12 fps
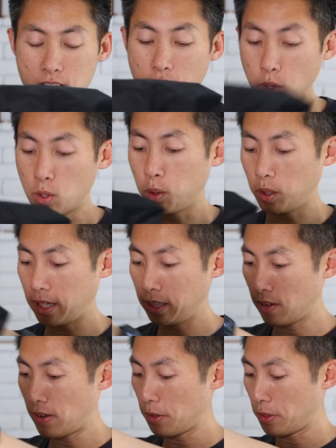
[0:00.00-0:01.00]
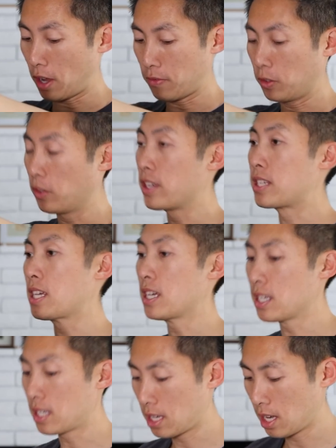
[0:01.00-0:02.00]
So cool, I love how thoughtful this
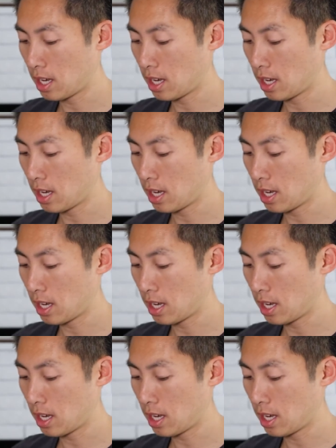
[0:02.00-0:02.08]
is.